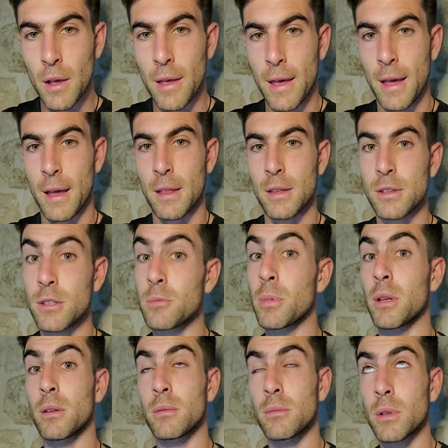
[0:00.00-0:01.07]
And this has
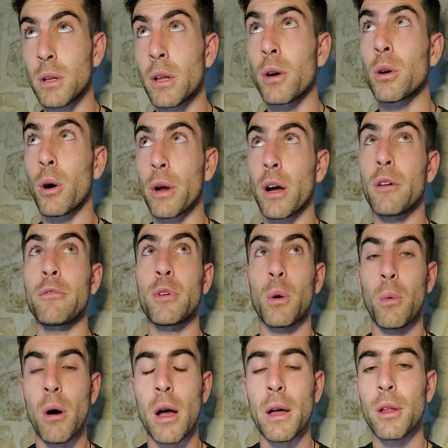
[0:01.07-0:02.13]
been, going on for a
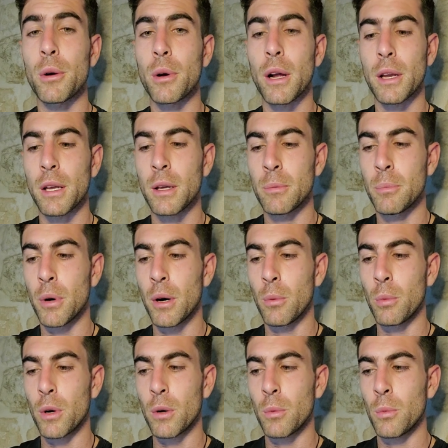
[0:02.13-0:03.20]
while already,
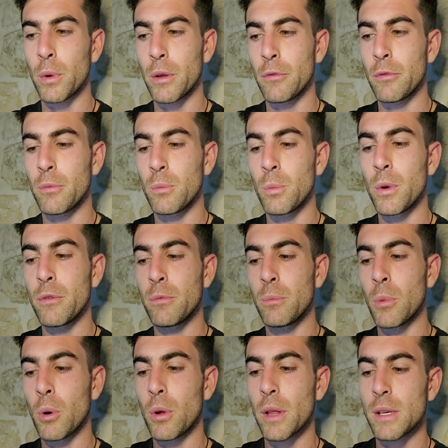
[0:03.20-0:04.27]
but we've
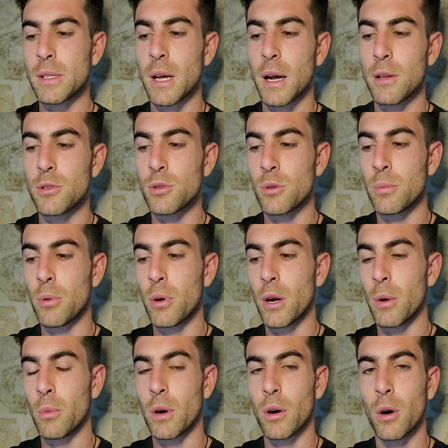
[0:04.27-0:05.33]
more or less gotten to a
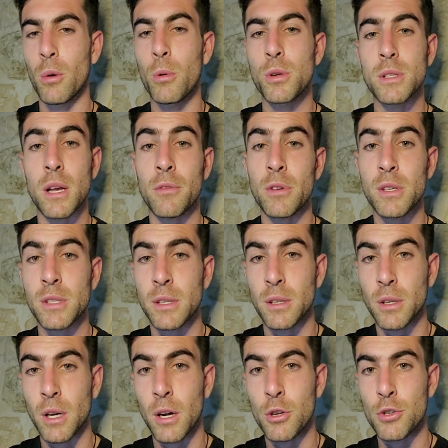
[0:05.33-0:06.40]
point where almost every
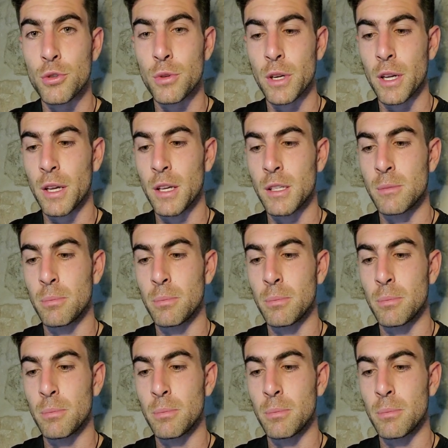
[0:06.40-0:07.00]
single country is